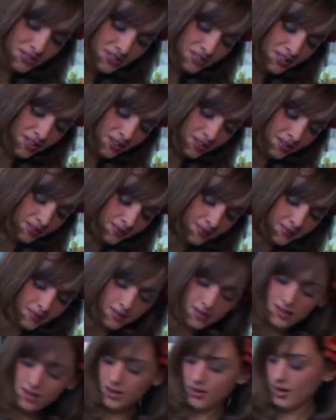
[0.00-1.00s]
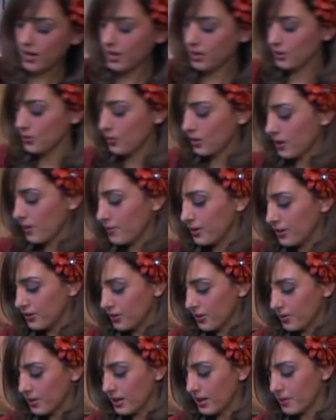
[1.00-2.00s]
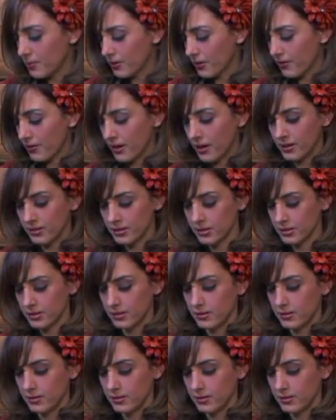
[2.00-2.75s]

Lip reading: start. Okay, you know what I'm going to do? I'm going to improvise.